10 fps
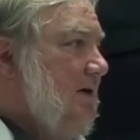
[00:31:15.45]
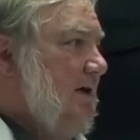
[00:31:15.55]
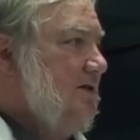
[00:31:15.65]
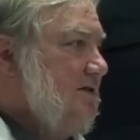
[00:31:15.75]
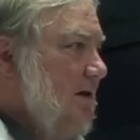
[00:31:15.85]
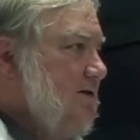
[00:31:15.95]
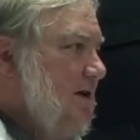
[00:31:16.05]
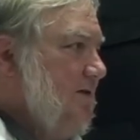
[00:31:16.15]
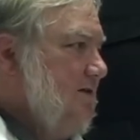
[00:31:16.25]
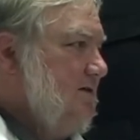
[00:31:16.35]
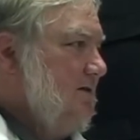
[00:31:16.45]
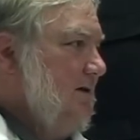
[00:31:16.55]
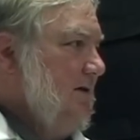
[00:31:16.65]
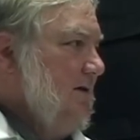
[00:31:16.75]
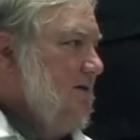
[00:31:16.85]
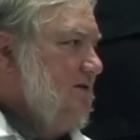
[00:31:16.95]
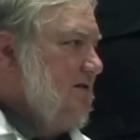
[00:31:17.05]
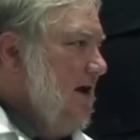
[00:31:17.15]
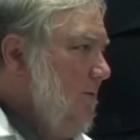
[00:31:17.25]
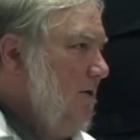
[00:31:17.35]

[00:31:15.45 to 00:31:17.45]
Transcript: It starts at the stem